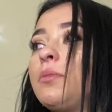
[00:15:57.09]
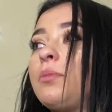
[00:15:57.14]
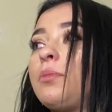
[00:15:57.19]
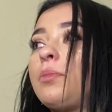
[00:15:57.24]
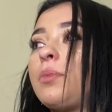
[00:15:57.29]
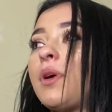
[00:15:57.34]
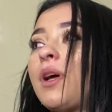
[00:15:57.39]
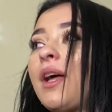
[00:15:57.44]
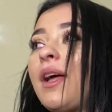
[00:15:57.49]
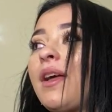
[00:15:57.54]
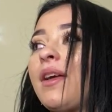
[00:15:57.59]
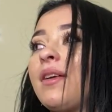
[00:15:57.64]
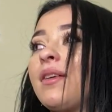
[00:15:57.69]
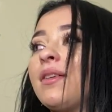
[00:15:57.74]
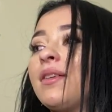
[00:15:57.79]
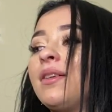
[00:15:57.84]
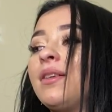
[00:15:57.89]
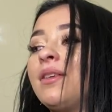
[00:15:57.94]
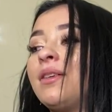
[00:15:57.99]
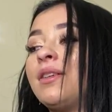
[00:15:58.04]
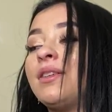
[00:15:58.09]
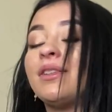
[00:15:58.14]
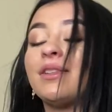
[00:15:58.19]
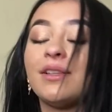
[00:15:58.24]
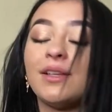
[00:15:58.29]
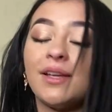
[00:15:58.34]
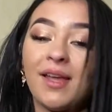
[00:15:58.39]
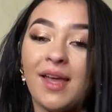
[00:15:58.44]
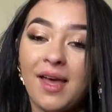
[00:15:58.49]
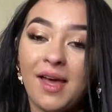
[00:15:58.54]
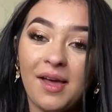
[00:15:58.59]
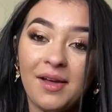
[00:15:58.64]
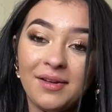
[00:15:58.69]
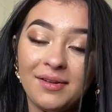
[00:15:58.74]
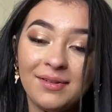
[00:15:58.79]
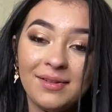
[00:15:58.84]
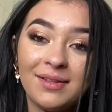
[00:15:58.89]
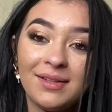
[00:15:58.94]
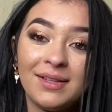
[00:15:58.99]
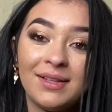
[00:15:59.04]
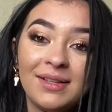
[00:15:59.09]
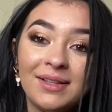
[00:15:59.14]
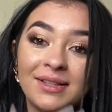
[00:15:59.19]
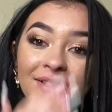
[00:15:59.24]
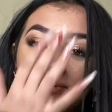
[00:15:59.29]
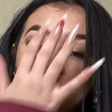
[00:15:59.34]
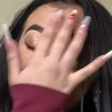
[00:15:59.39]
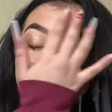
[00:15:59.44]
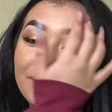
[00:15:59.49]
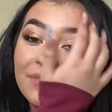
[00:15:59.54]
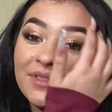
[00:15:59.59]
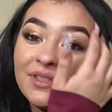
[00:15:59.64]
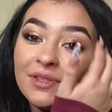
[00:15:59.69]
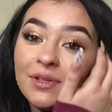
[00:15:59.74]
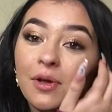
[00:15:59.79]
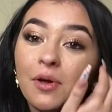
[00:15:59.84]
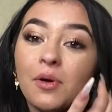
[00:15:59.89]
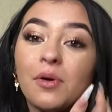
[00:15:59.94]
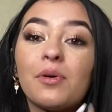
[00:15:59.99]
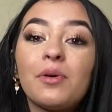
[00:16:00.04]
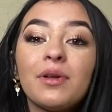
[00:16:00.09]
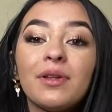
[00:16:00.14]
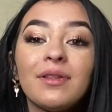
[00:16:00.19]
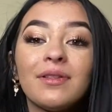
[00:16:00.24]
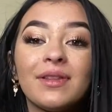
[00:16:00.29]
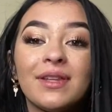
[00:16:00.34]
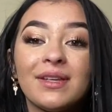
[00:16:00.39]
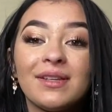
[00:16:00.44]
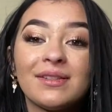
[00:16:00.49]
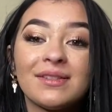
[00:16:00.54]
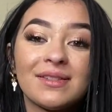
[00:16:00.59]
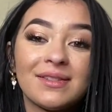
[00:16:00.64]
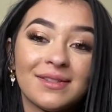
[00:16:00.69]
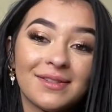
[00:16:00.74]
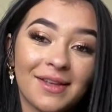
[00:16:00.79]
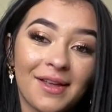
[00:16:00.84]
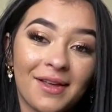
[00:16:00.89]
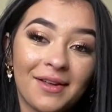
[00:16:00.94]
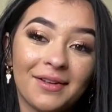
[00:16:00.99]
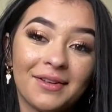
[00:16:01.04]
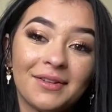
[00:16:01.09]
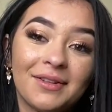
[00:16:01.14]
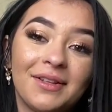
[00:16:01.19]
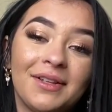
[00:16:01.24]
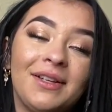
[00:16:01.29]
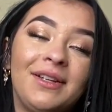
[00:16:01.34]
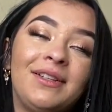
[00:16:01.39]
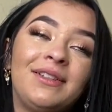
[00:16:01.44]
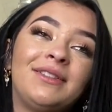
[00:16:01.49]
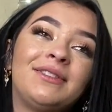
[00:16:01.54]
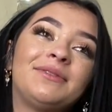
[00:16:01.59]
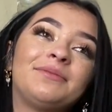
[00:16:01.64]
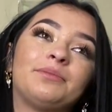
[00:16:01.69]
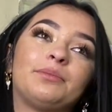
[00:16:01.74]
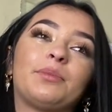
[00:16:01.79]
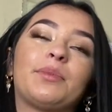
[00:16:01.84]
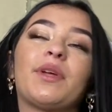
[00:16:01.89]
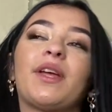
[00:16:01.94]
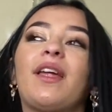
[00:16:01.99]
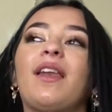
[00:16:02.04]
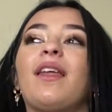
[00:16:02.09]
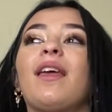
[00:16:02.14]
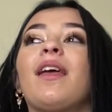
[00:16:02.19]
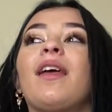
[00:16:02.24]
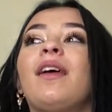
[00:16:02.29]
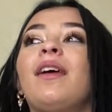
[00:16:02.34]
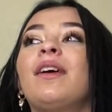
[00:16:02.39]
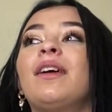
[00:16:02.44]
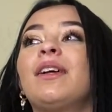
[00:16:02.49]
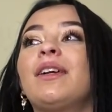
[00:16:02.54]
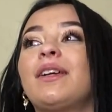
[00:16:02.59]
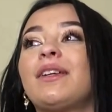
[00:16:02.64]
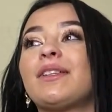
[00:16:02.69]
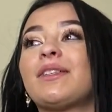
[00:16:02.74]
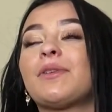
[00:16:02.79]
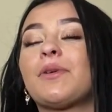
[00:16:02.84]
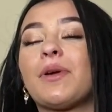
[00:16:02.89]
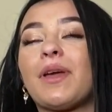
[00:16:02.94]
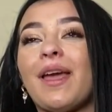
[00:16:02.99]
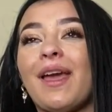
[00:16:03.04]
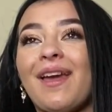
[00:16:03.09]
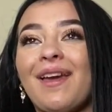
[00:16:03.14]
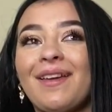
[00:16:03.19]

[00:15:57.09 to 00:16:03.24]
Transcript: But yeah, so things suck, but it's okay.